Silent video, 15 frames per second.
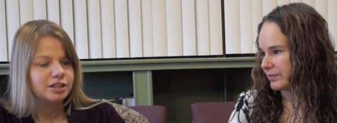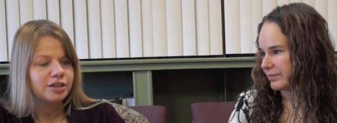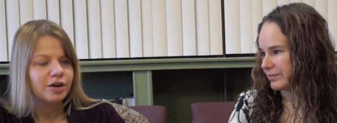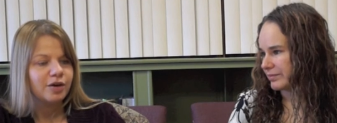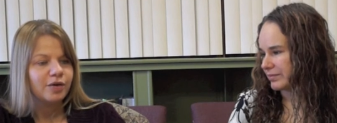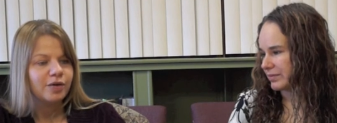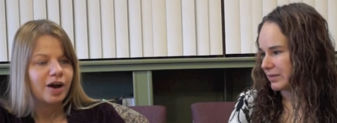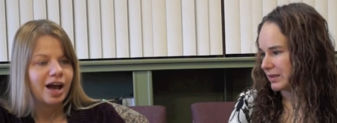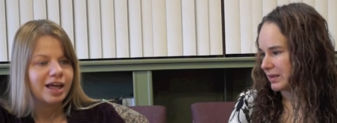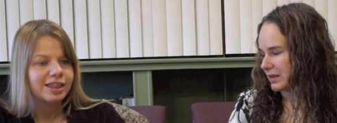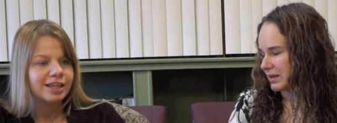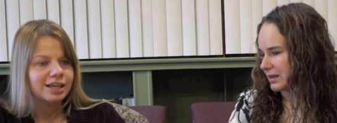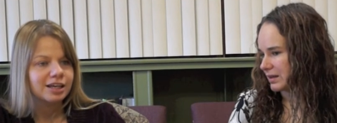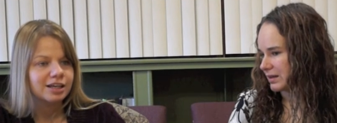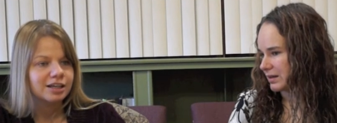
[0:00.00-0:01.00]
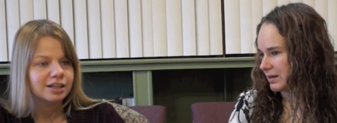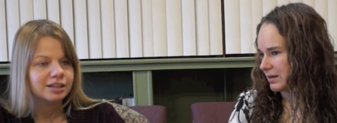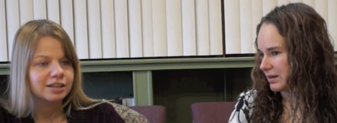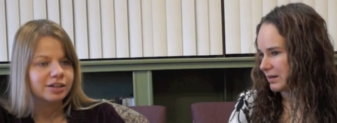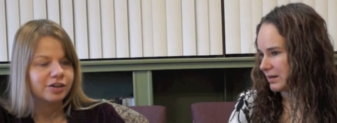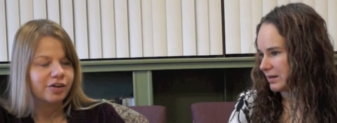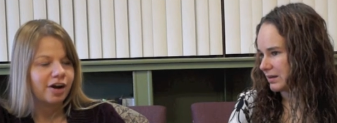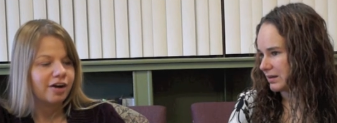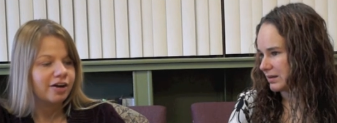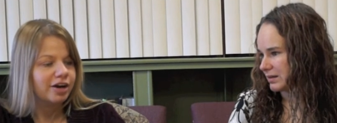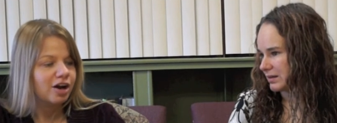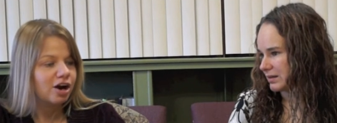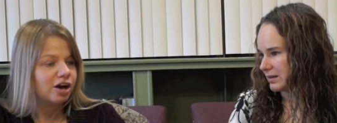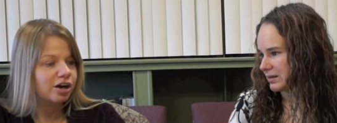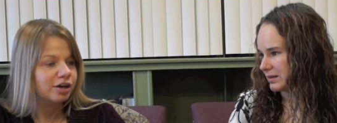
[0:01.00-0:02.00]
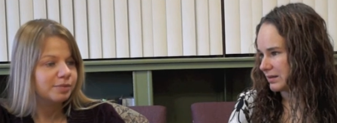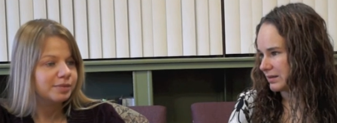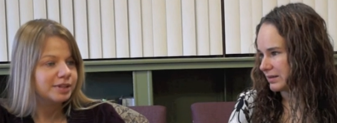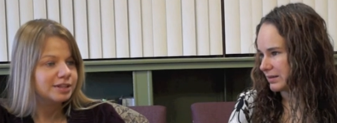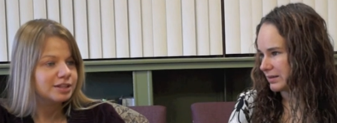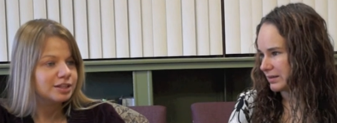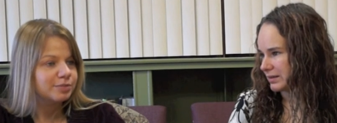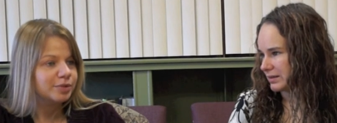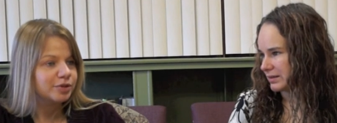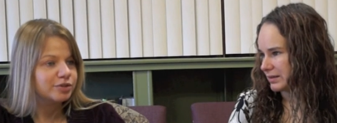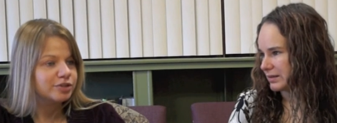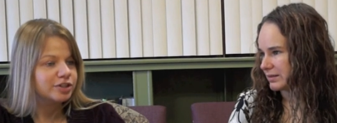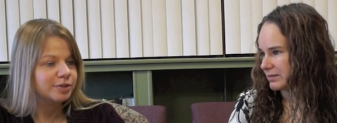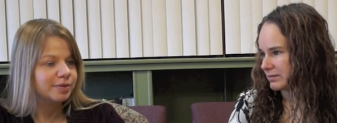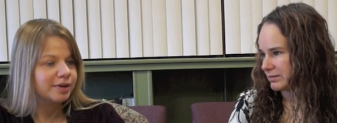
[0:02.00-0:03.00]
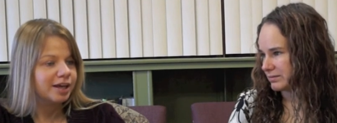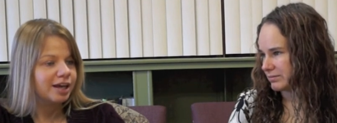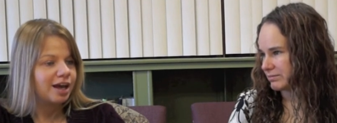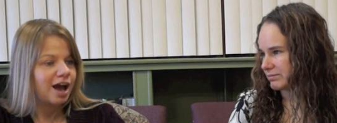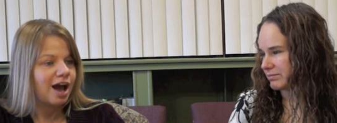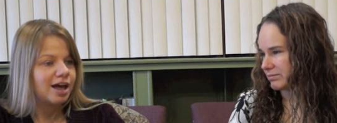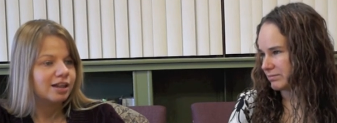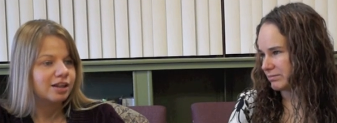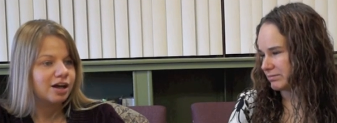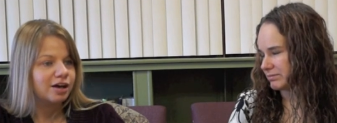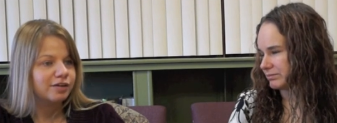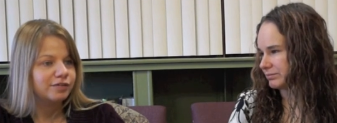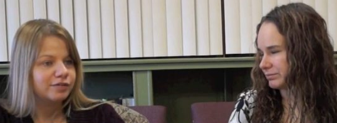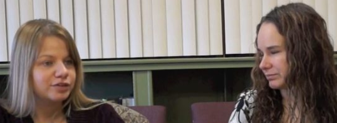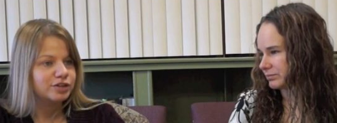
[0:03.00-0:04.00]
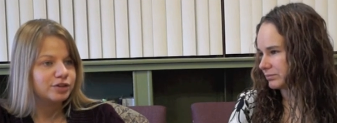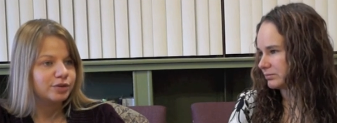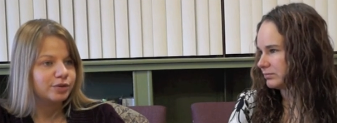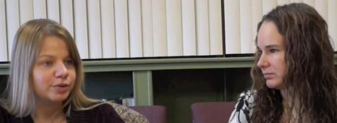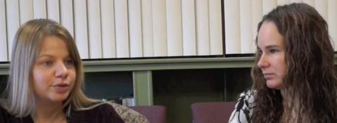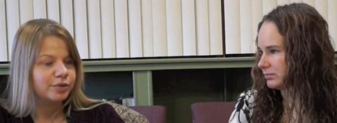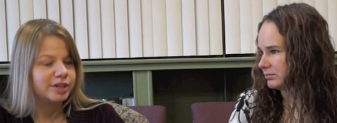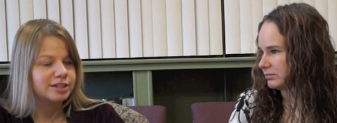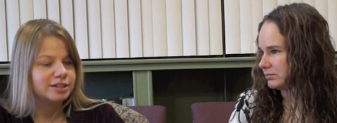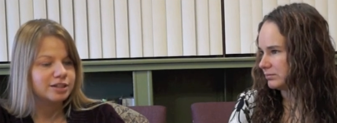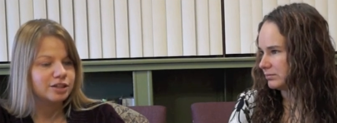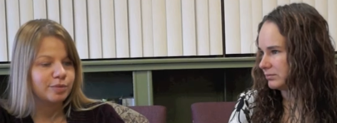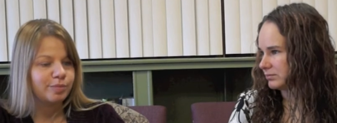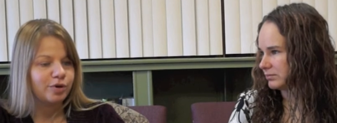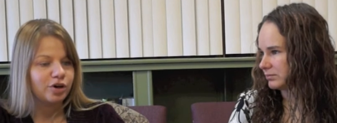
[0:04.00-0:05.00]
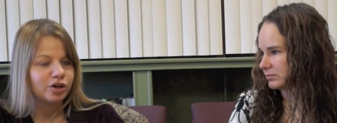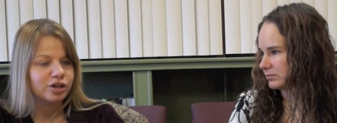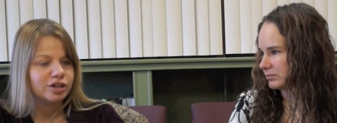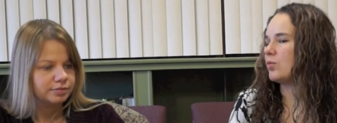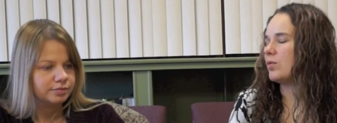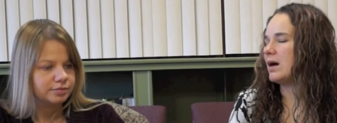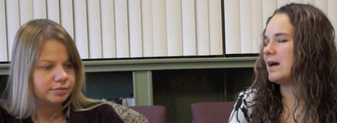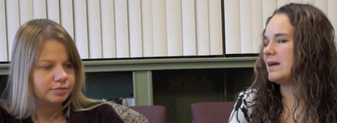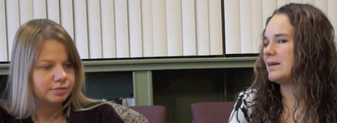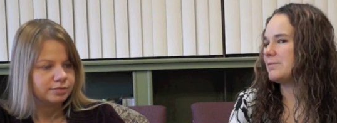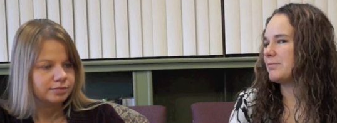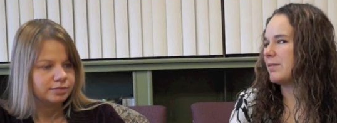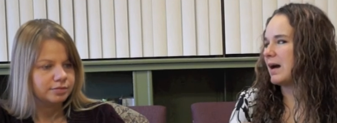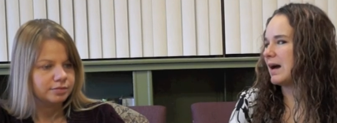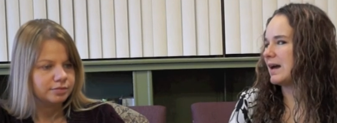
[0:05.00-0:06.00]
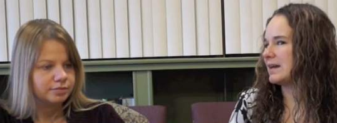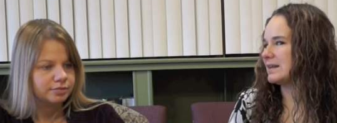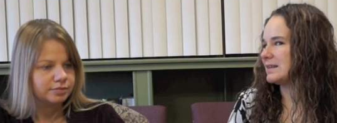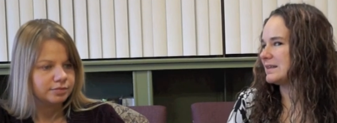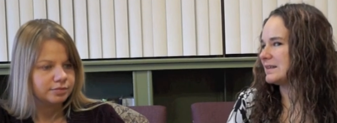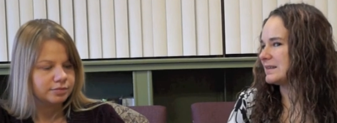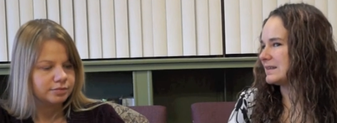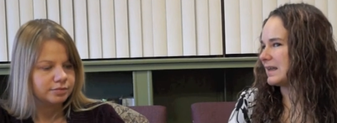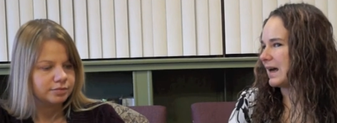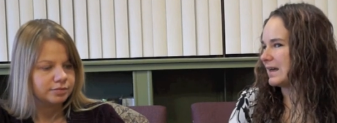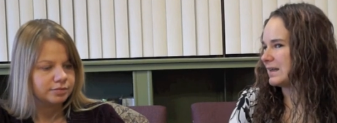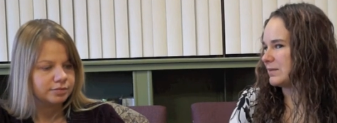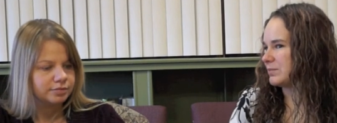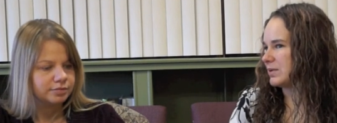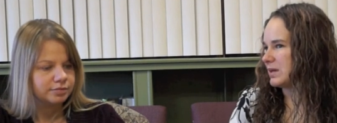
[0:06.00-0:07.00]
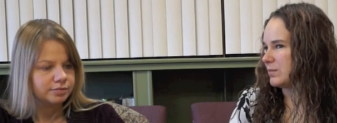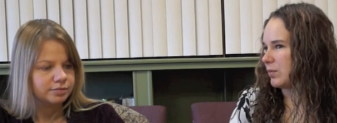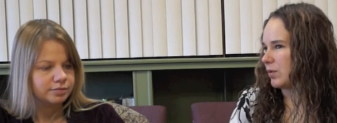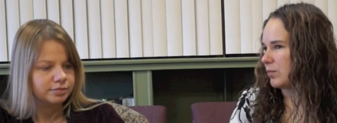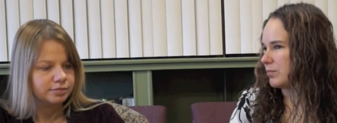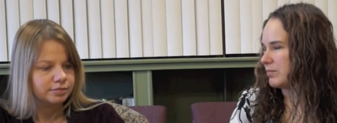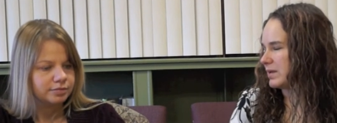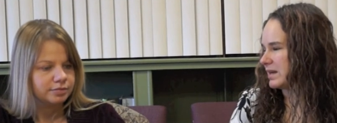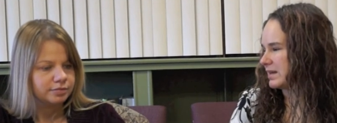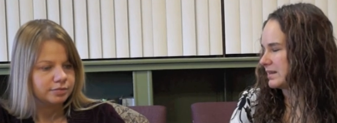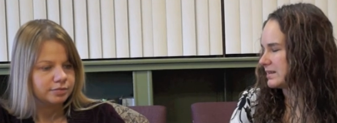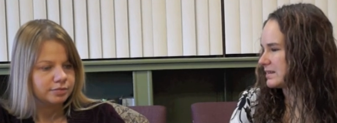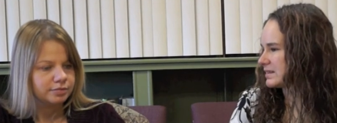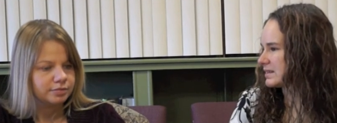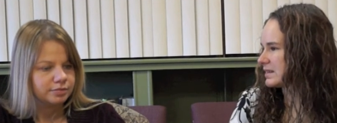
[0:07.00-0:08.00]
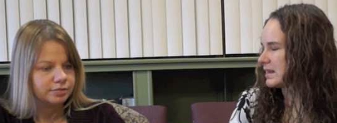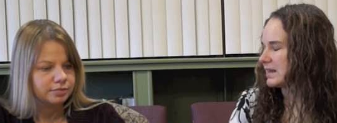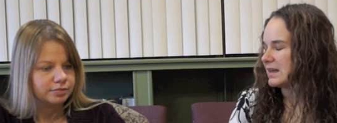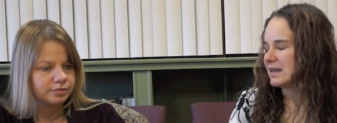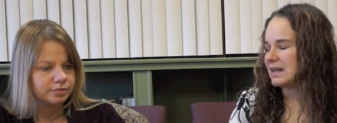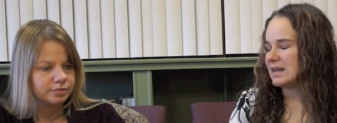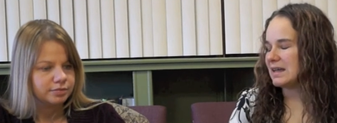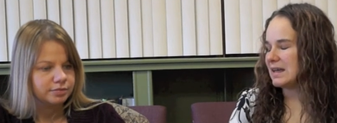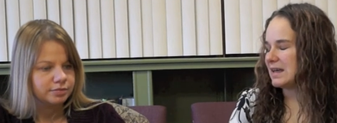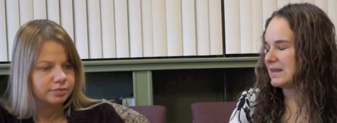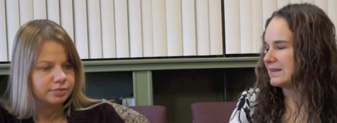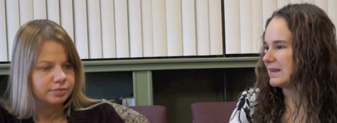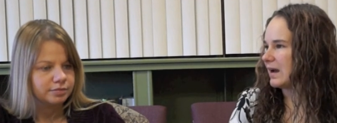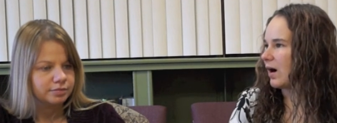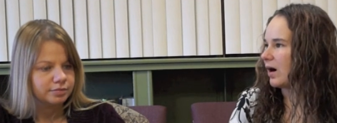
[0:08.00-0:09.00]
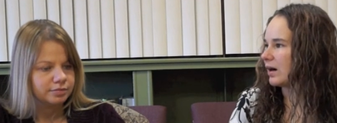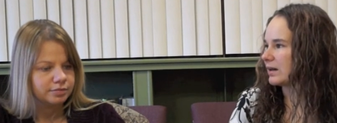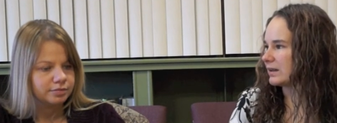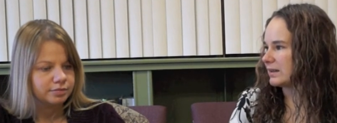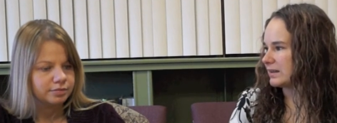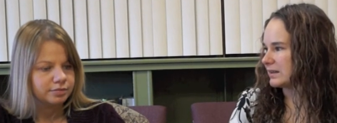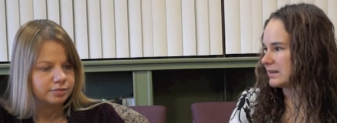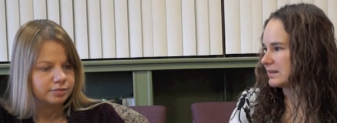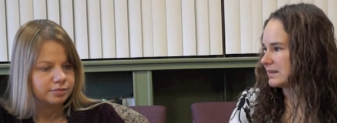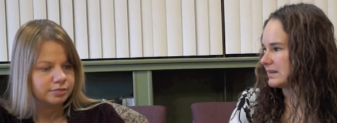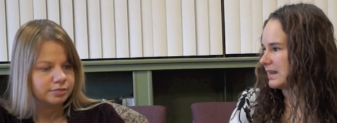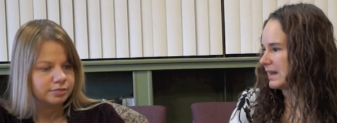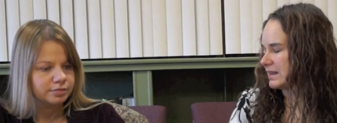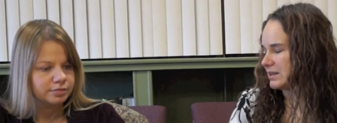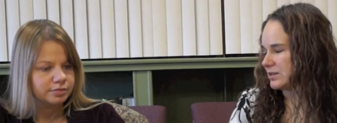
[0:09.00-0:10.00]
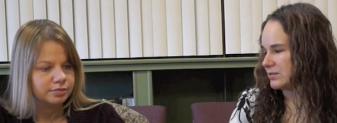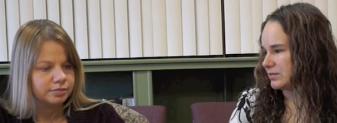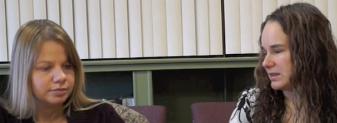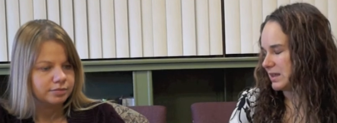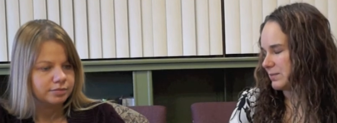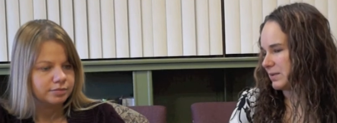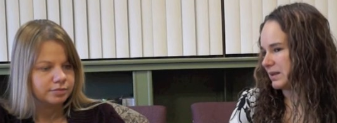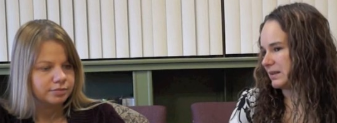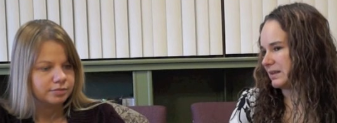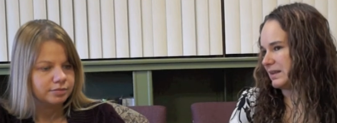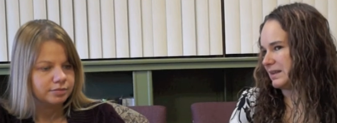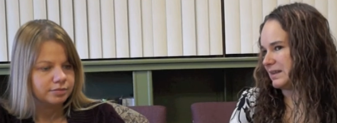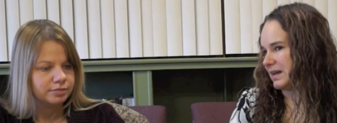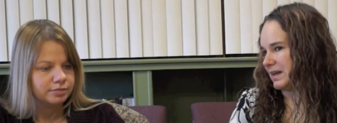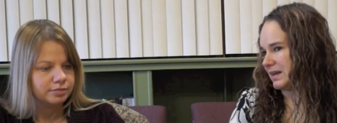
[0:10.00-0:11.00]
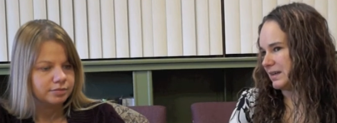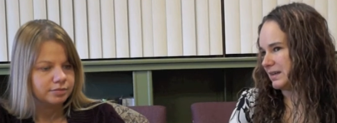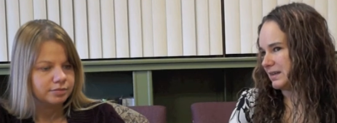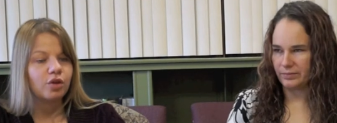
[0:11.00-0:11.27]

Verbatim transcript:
Speaker 1: So I think literary art means the most to me. I love to listen to books.
Speaker 2: What might sighted people miss in the arts that you typically get?